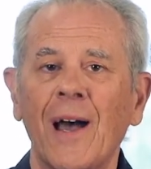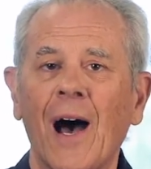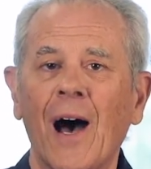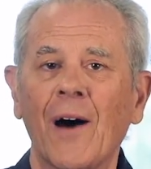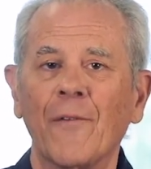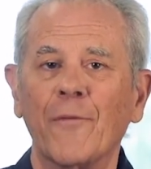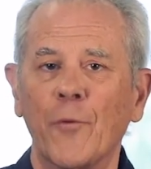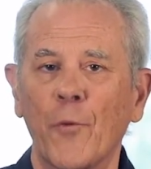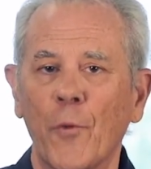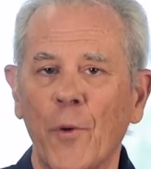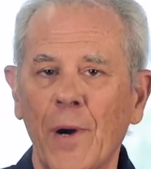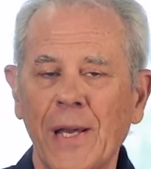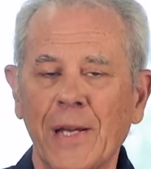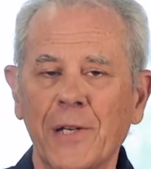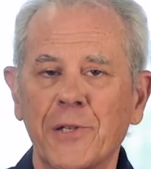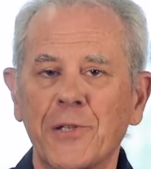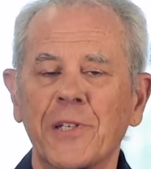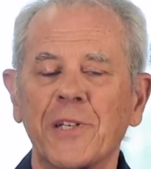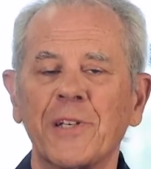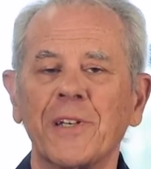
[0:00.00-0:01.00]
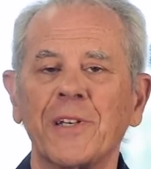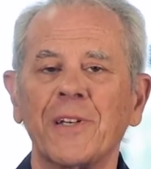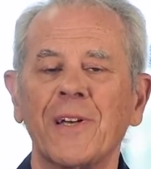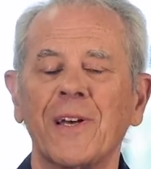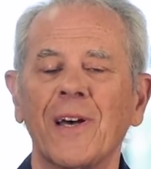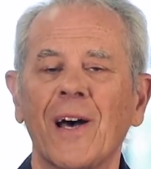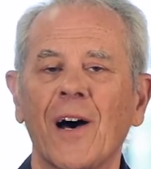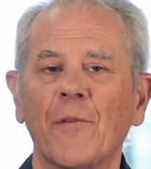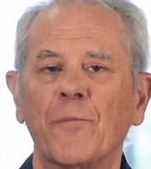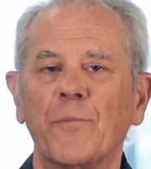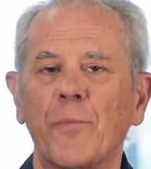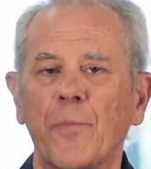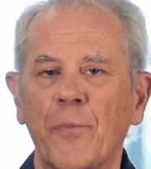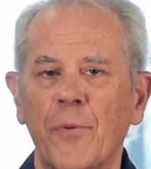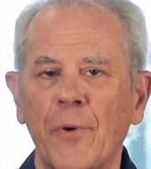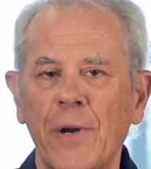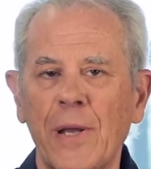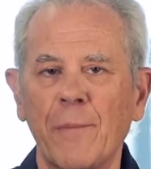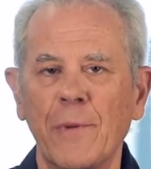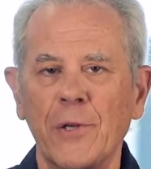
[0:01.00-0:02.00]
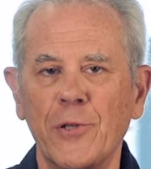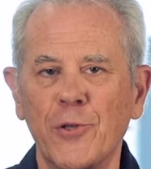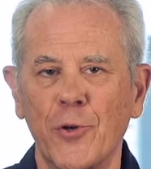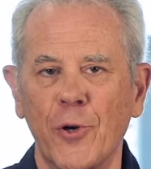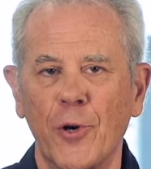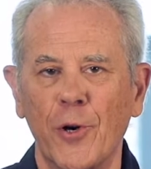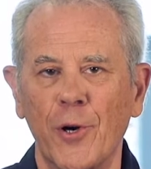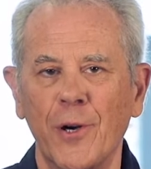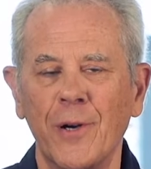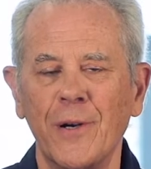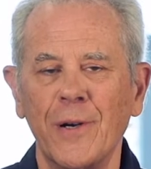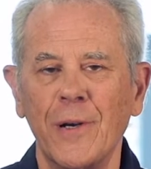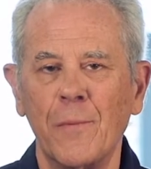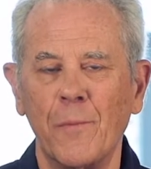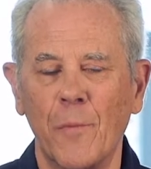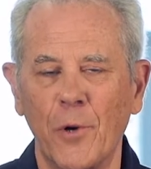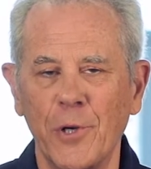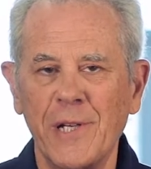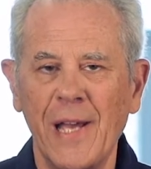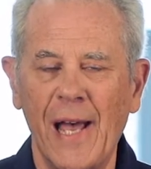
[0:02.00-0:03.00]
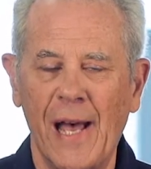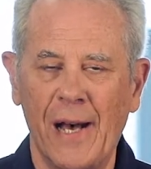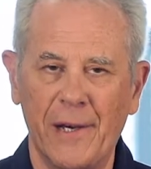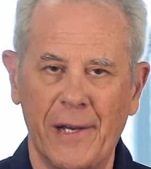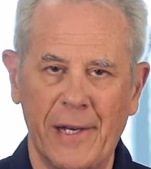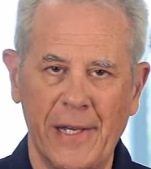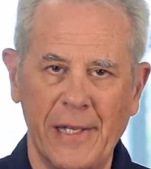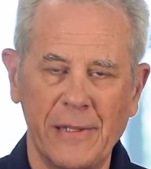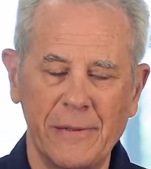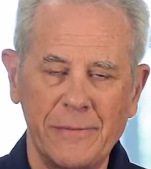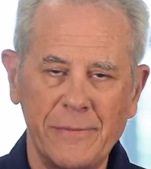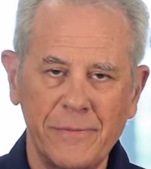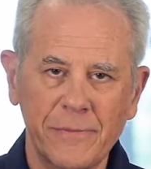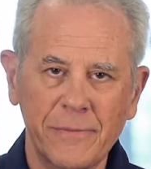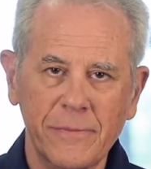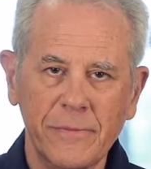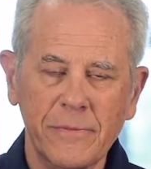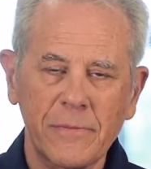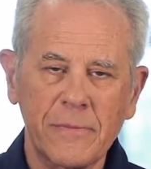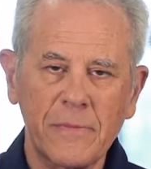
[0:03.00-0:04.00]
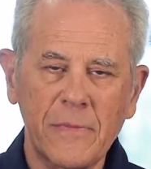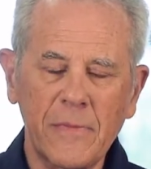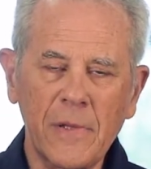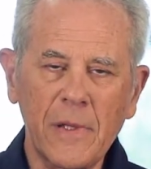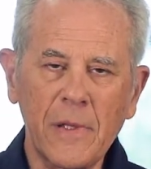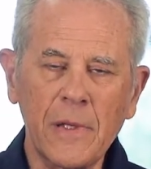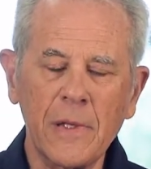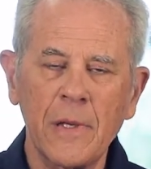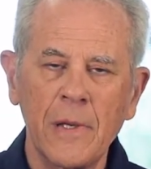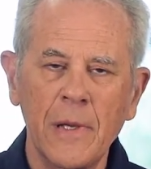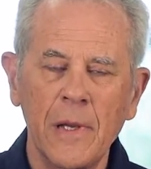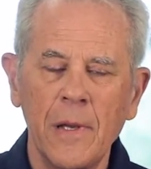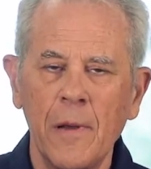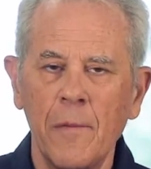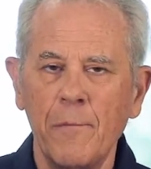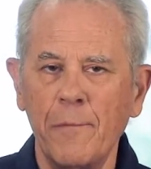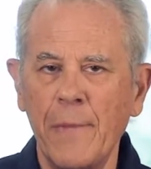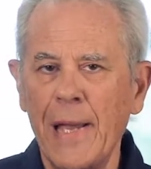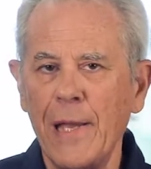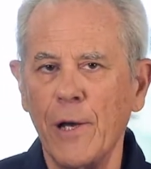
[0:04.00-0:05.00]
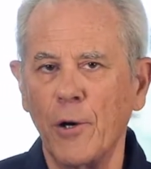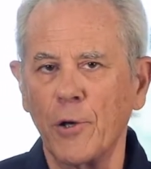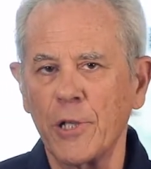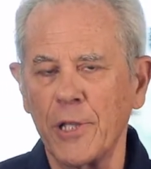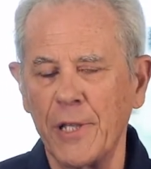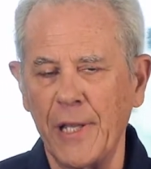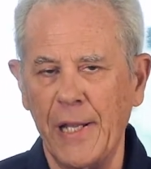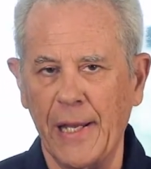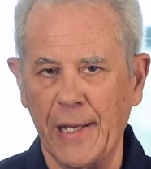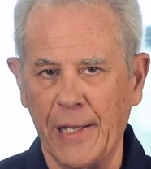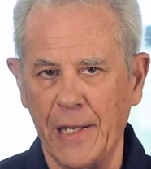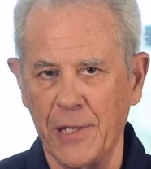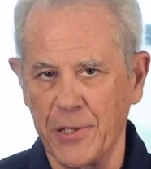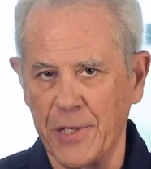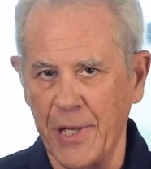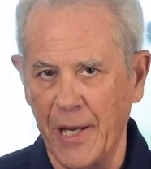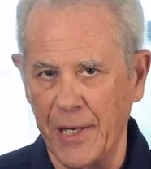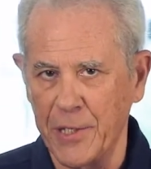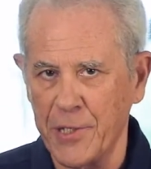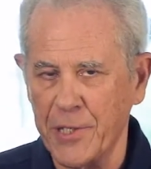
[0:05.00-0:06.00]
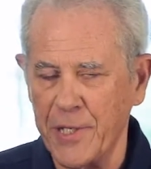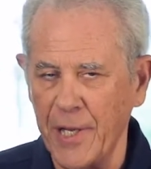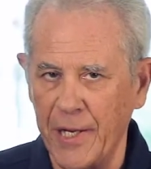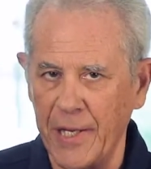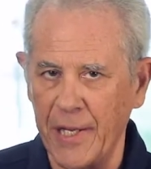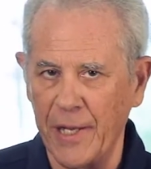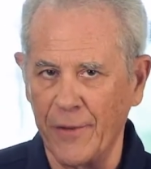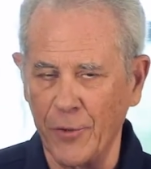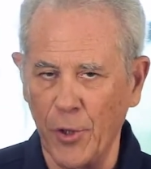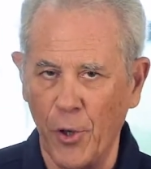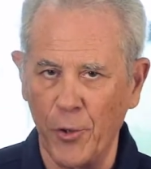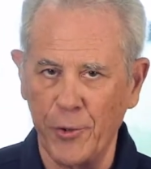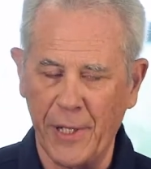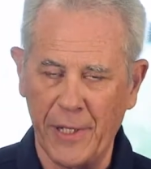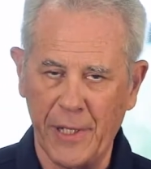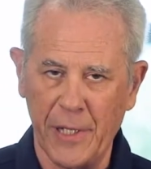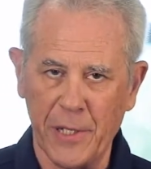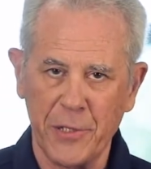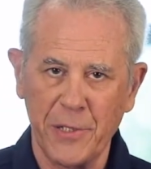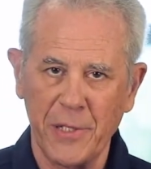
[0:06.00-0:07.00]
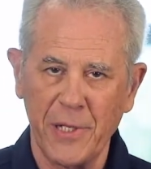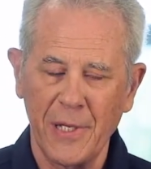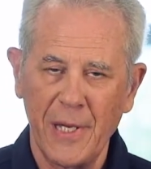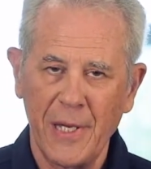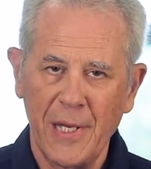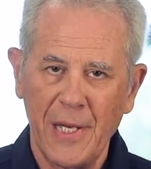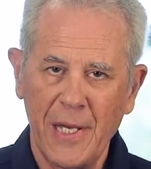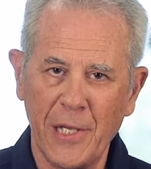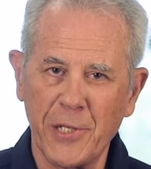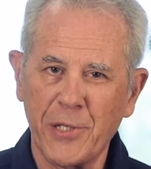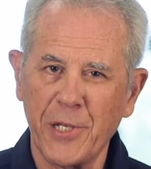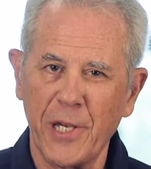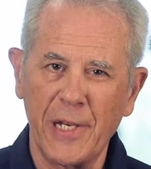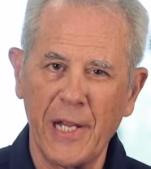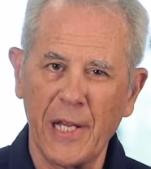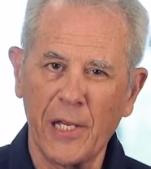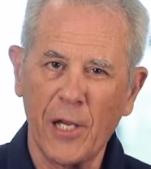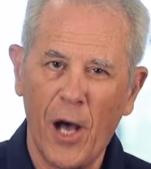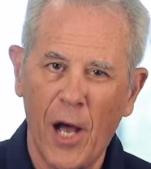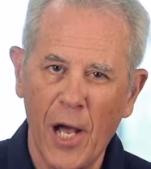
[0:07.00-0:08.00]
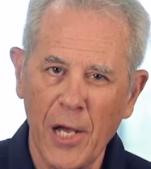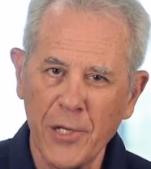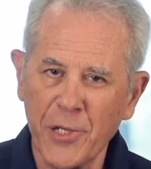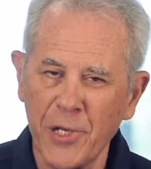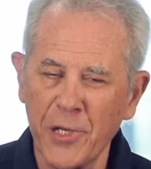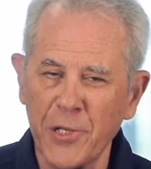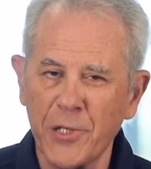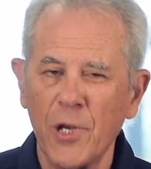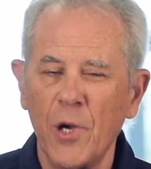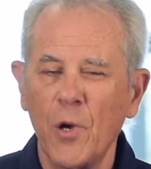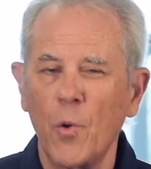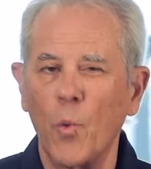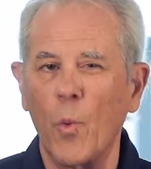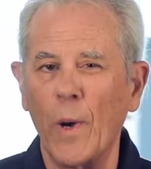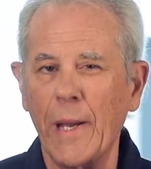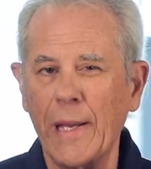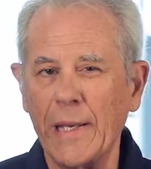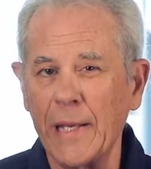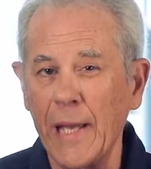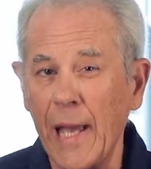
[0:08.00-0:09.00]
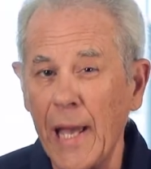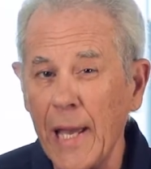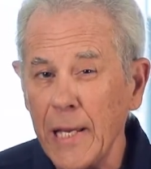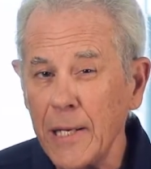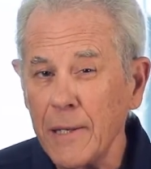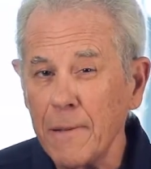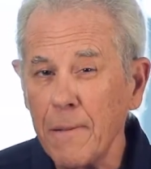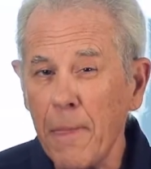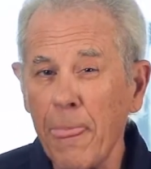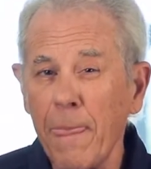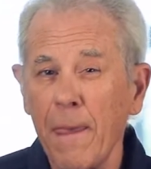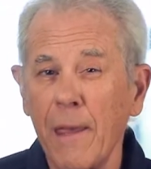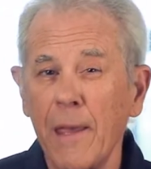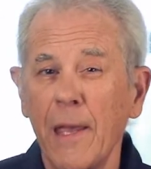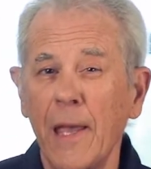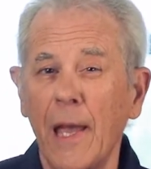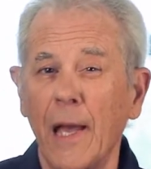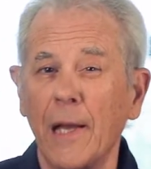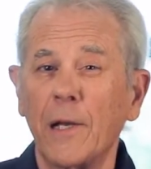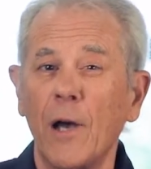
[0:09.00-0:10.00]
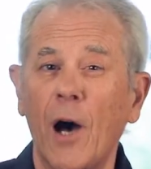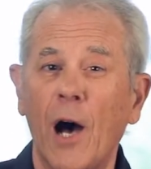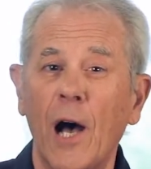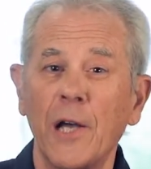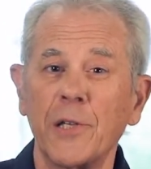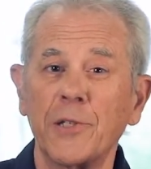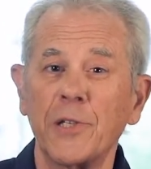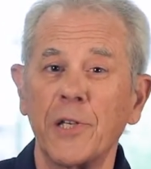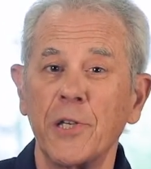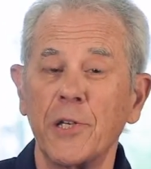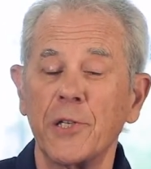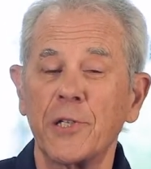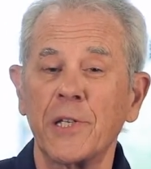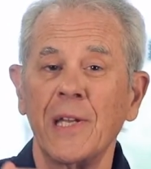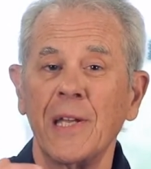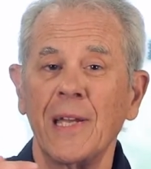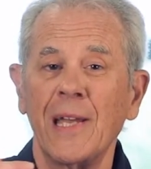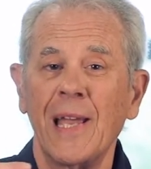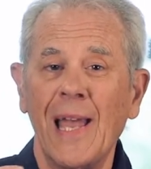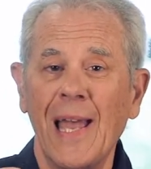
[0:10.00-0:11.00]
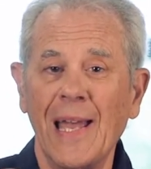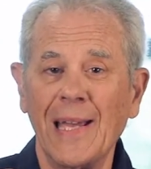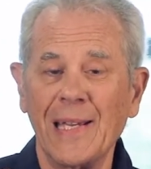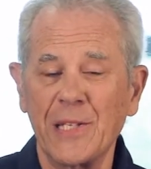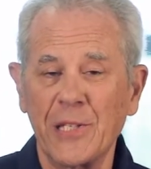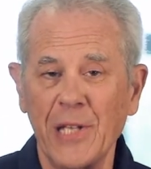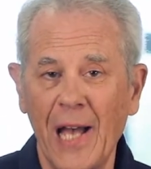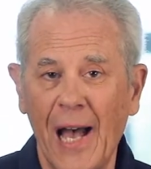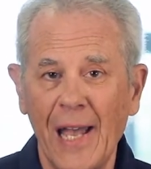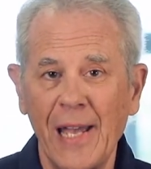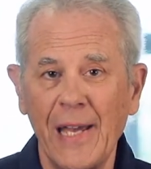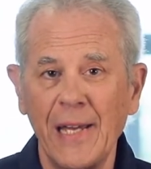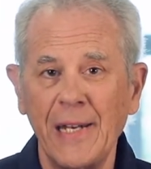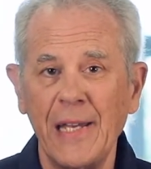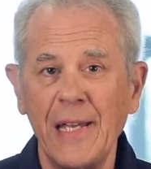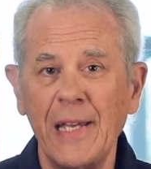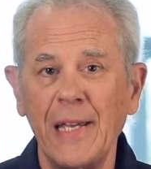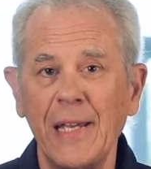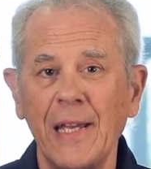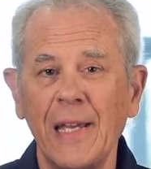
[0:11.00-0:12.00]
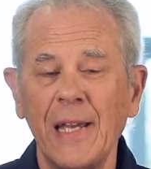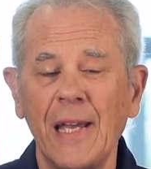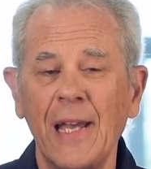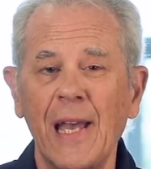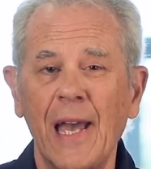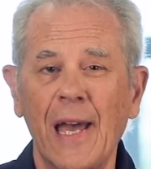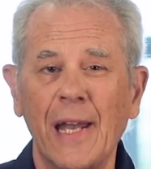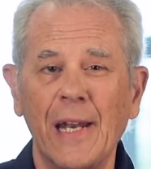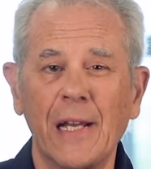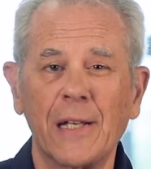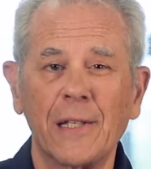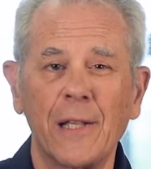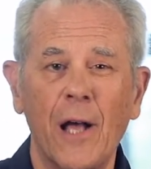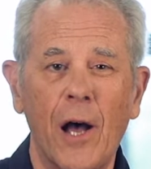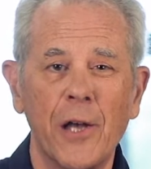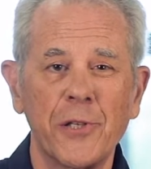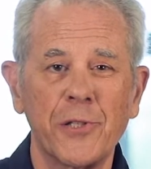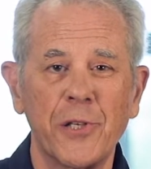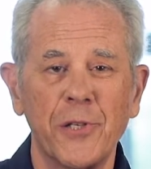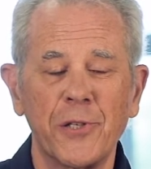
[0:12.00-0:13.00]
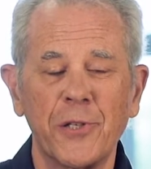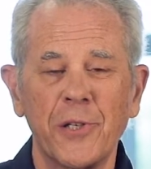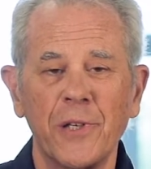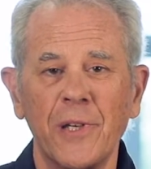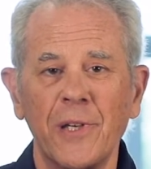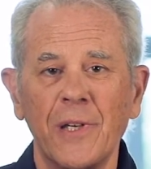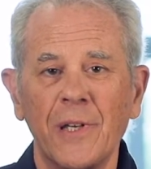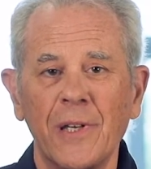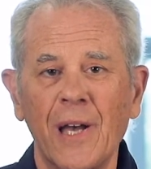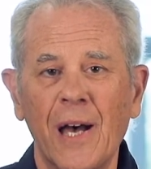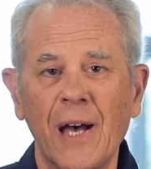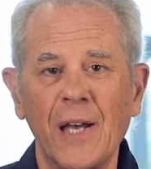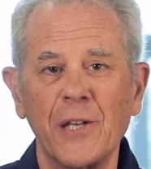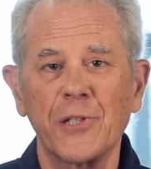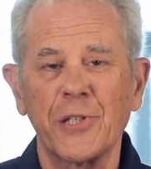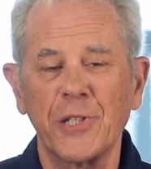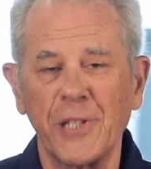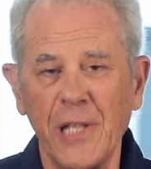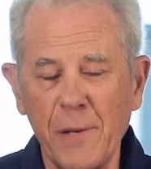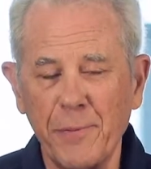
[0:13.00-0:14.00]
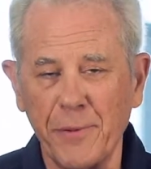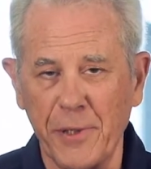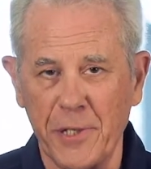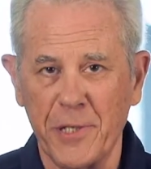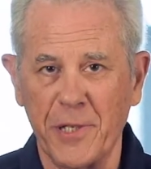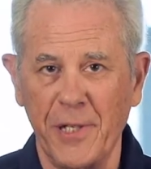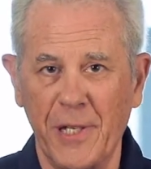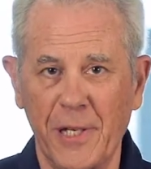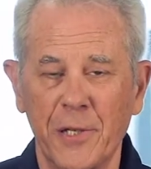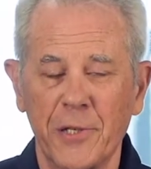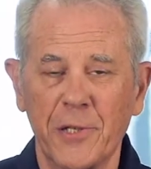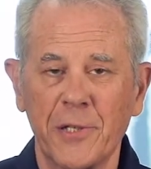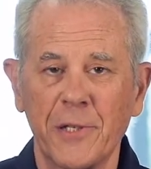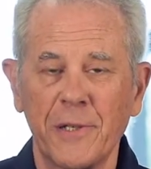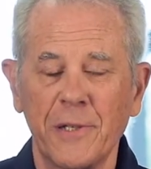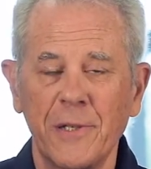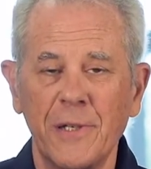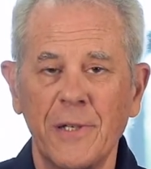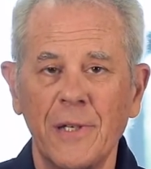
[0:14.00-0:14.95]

of risk of premature mortality. Mayo Clinic has done a study of loneliness and said it causes weight gain, it causes anxiety, and it causes sleeplessness.